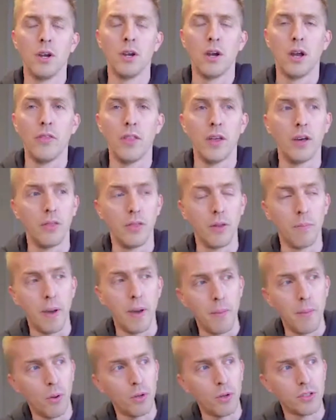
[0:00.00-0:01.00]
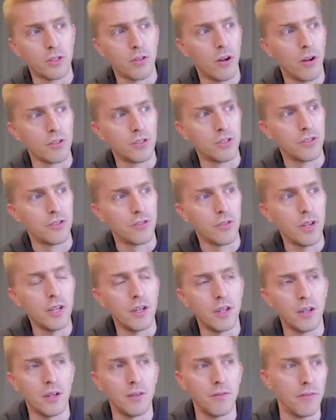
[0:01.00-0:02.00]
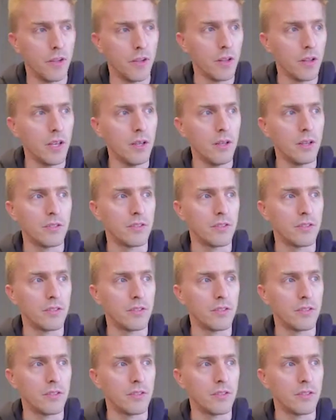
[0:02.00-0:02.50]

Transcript: And the Pep Boys across the street in Philly